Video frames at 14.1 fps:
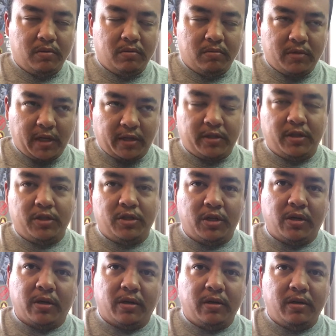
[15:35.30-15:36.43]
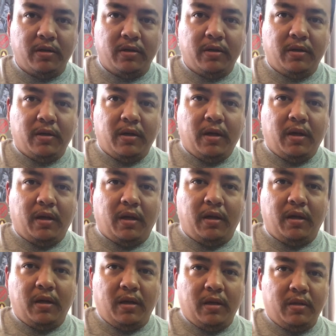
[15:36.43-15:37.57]
Texas Star.
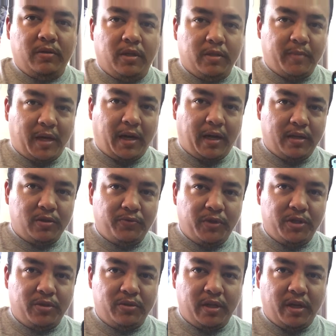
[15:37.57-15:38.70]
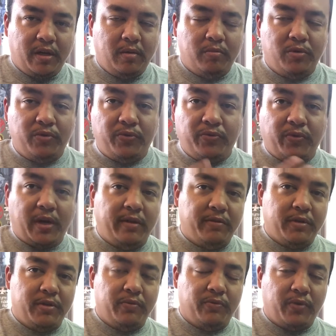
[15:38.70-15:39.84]
And today's my last official day. We'll do five
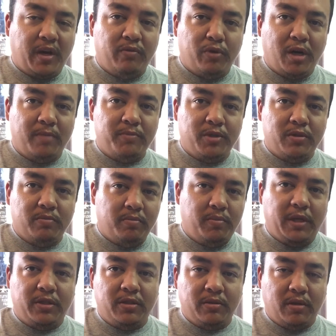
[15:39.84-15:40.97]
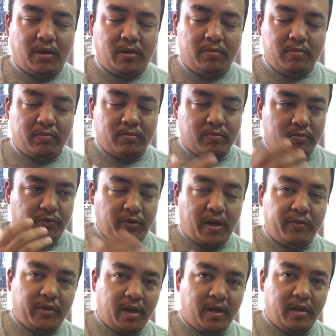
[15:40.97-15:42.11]
reps, best 5
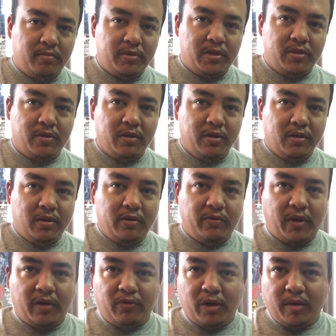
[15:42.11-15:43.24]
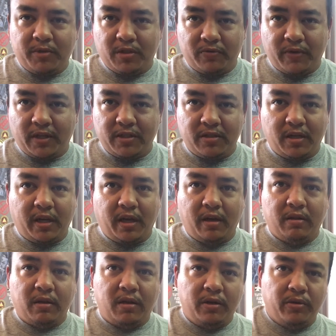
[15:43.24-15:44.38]
times, 5 reps as fast as I can
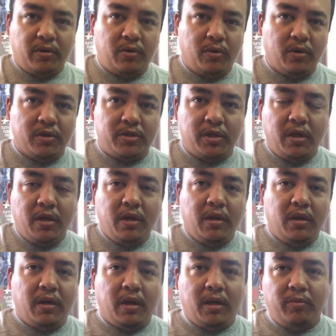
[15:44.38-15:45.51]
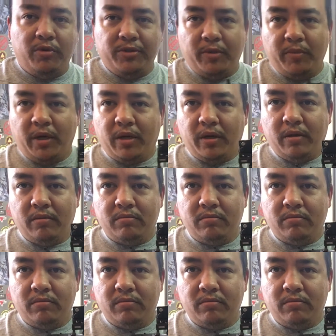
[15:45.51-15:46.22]
to clear the course. Again, I'm using my